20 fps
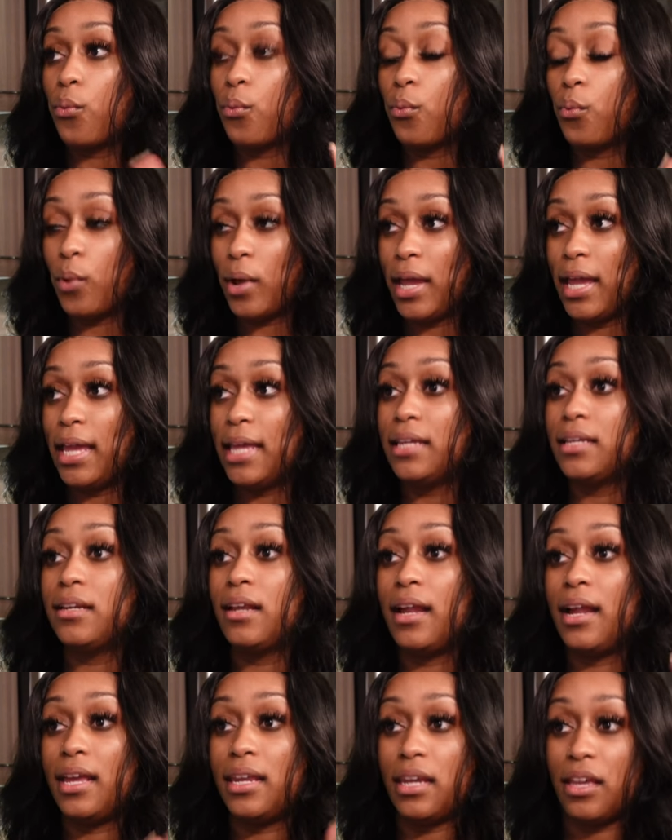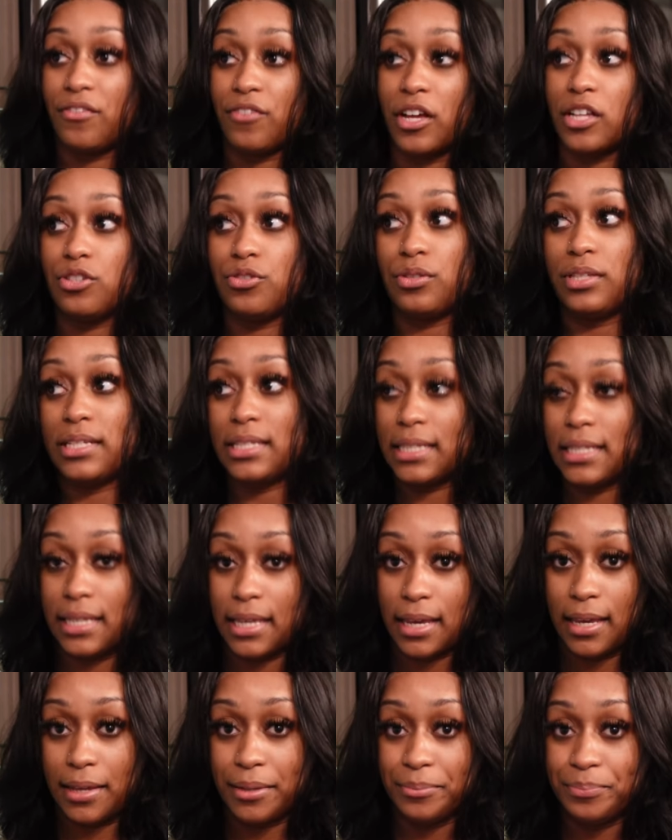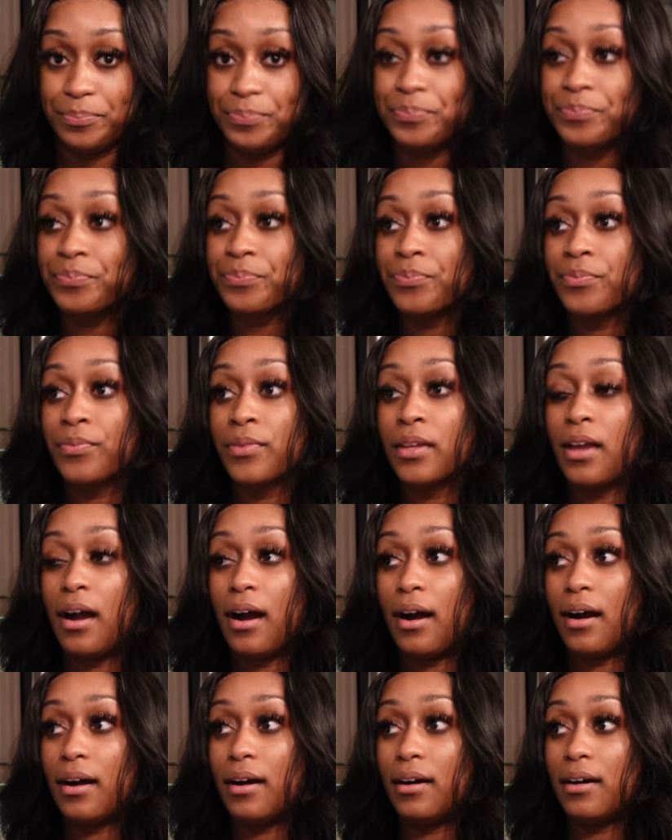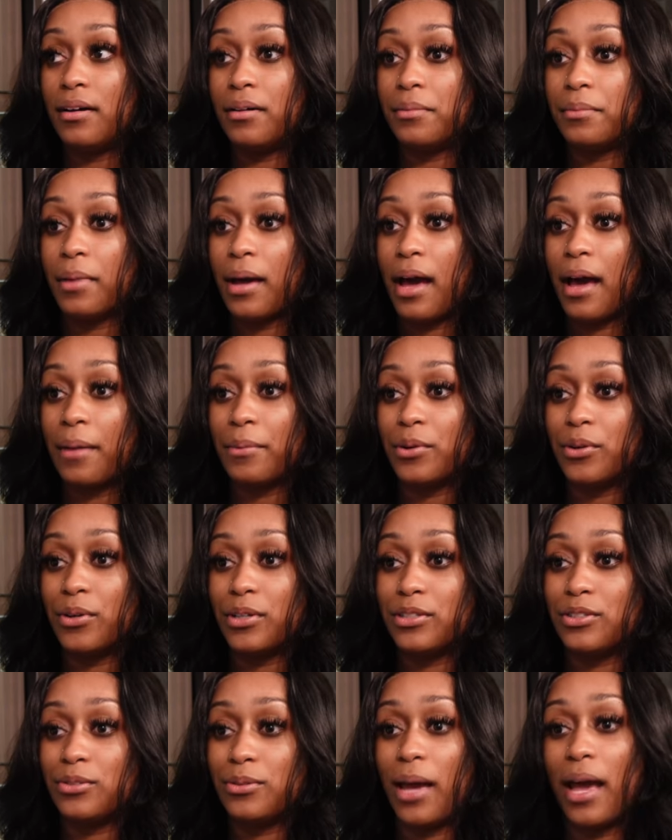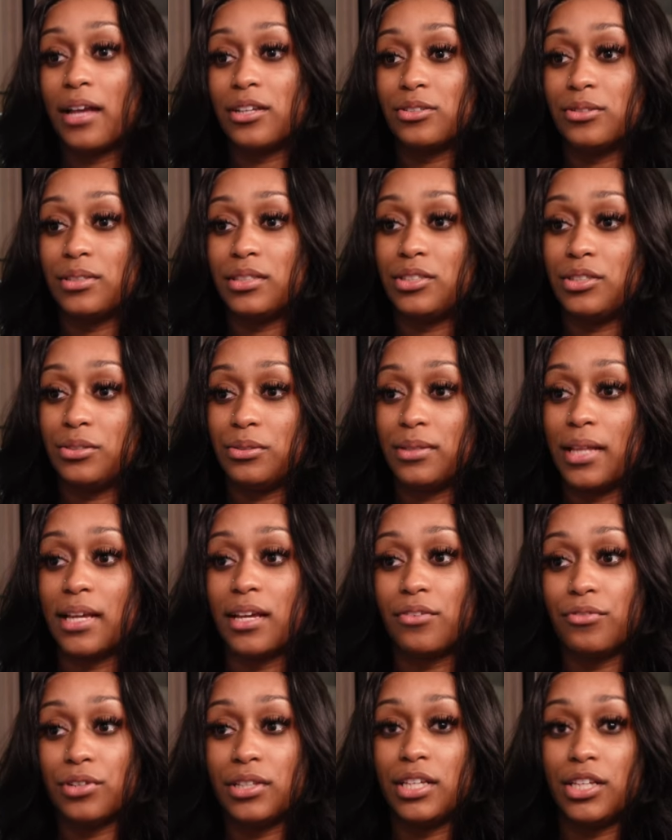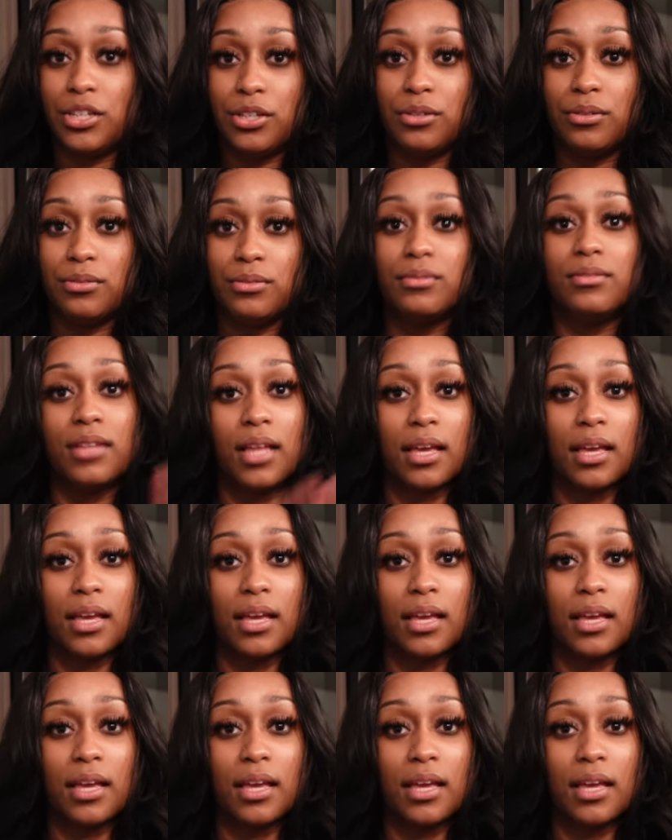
when and if I do this again, um, I'm going to actually do like a really cute